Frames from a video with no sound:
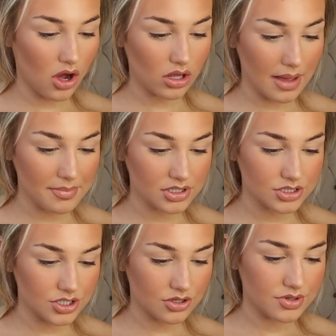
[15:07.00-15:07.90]
All I'm
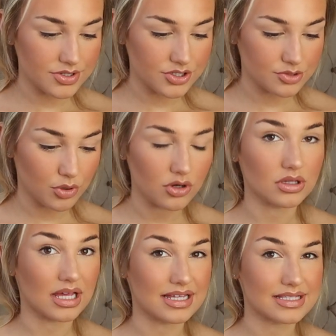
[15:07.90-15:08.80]
gonna do is just
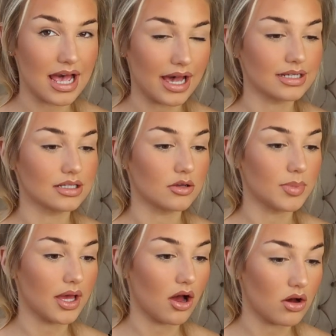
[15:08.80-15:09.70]
put like a tiny little
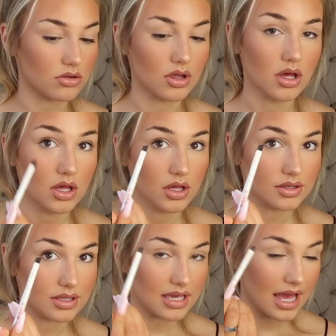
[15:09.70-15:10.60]
bit on
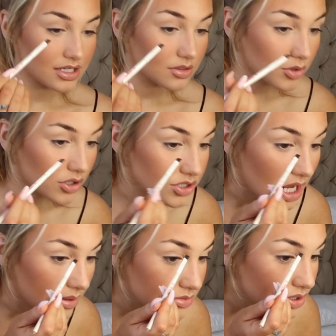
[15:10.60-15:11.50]
the end of the brush,
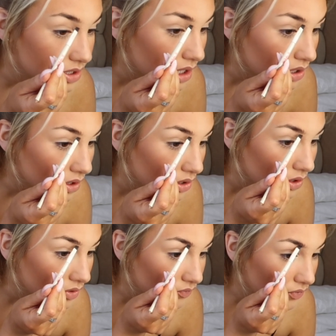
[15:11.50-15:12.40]
and I'm just gonna
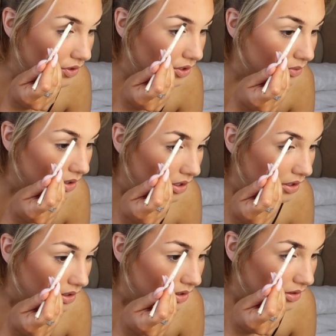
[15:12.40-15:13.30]
go through
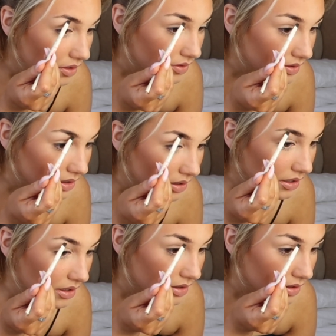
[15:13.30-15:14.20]

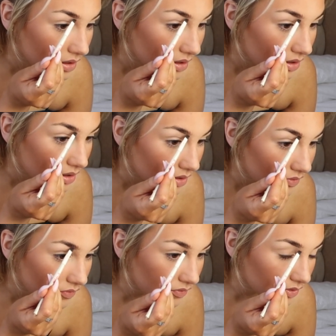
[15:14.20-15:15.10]
the
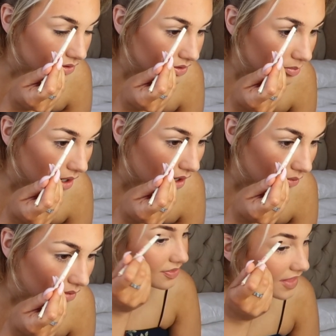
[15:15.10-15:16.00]
front of the
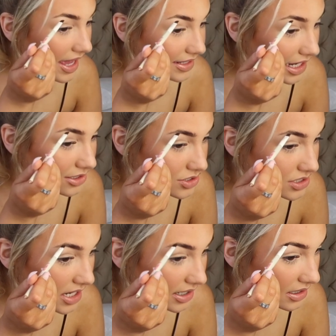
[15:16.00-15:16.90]
brow, and then I
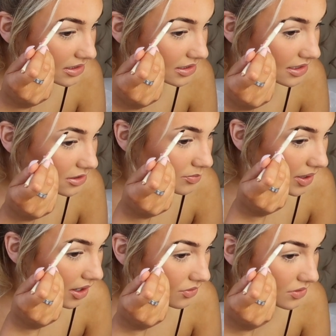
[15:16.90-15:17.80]
just take a little
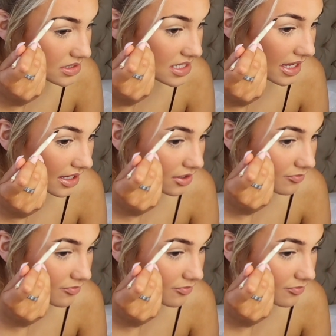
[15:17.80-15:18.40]
bit on the tail